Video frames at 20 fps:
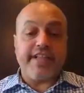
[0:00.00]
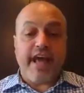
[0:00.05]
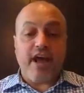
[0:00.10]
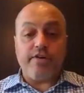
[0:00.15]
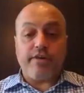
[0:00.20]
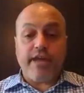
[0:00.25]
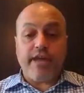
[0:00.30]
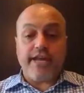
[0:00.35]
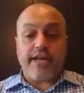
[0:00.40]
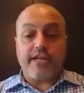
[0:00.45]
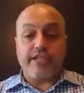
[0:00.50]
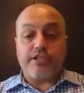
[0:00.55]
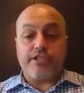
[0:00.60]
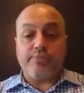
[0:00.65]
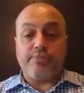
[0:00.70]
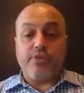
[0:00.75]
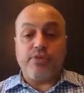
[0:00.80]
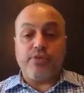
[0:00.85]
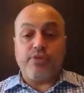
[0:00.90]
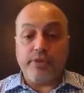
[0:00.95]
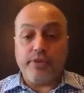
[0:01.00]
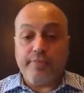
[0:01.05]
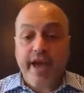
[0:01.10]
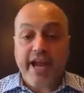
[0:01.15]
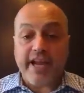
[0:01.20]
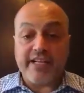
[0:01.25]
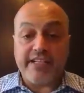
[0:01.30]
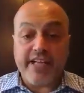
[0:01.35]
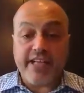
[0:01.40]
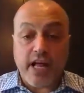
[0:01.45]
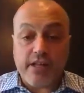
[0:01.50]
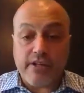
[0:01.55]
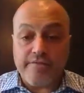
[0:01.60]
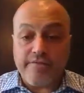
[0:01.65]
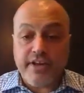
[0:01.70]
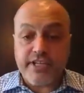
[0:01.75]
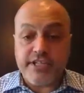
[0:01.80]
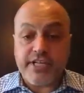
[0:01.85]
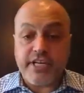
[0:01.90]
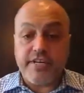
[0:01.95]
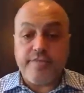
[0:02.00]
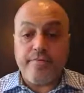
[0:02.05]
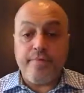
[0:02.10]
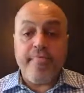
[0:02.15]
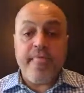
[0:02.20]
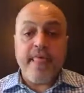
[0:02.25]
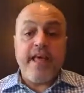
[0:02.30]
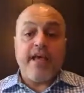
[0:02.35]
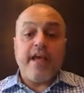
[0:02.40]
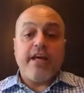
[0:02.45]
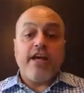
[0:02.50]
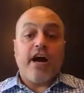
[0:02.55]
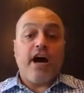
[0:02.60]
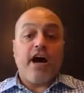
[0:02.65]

just now getting into programmatic television.